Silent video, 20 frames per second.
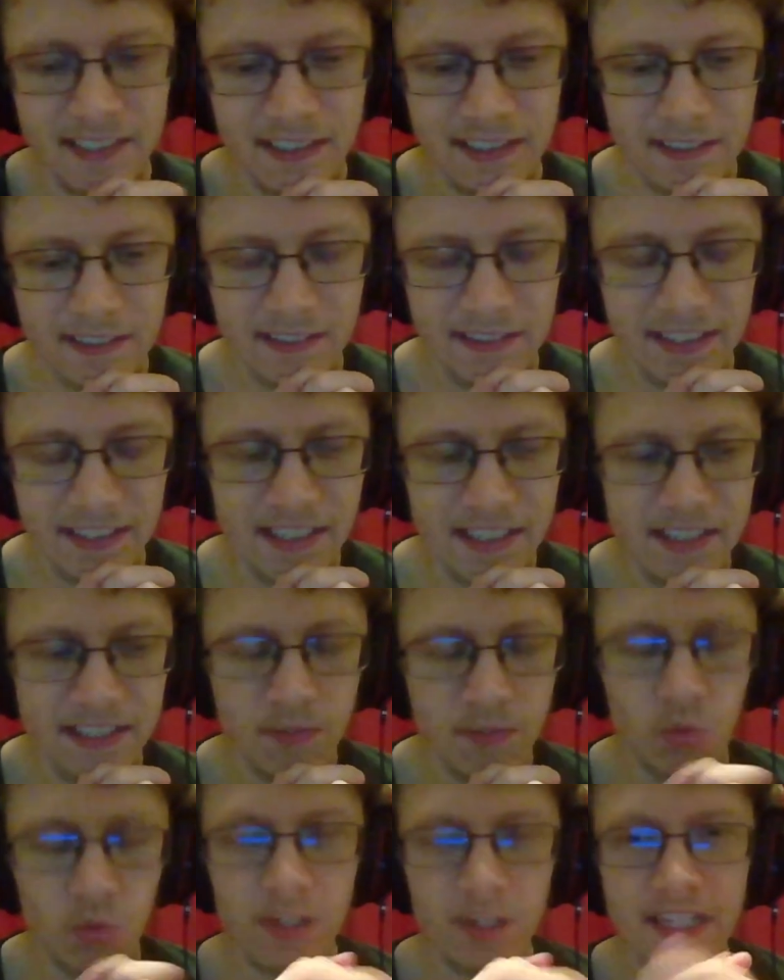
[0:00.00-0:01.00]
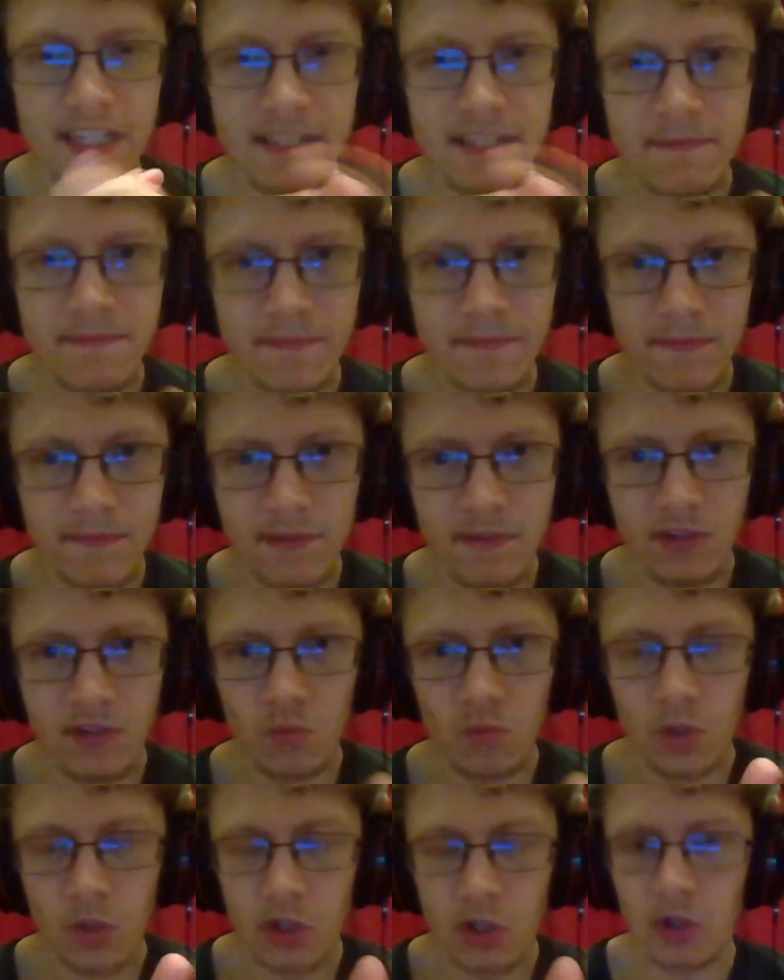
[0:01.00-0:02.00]
Like, would he
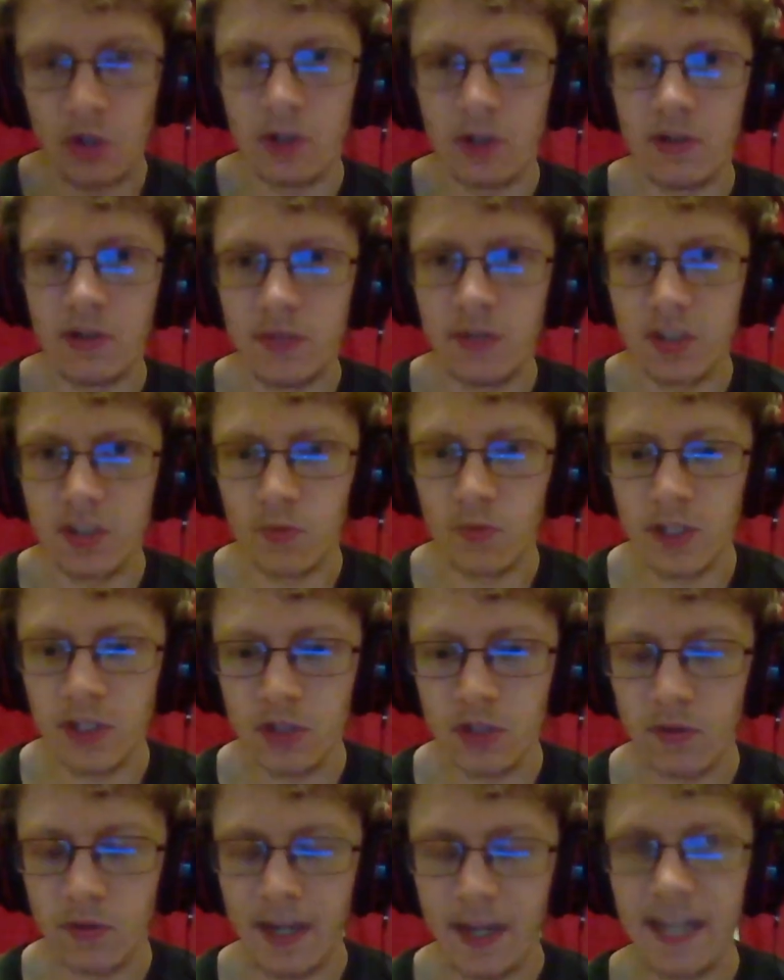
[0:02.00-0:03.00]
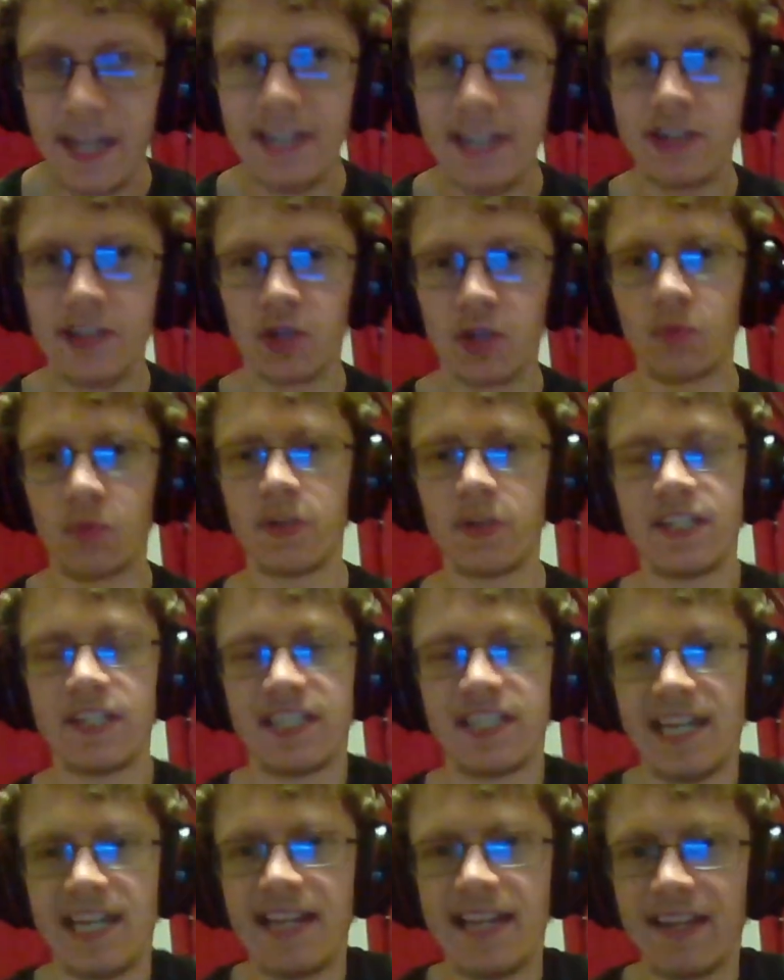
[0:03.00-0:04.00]
return to his original age, or would he
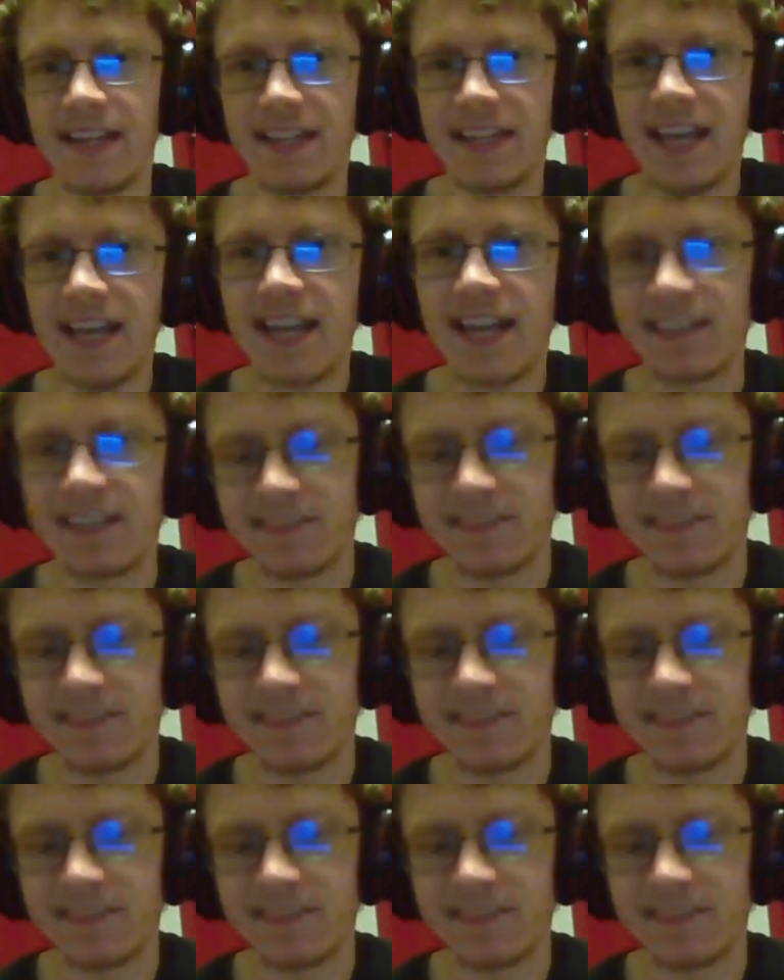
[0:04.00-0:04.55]
stay like that?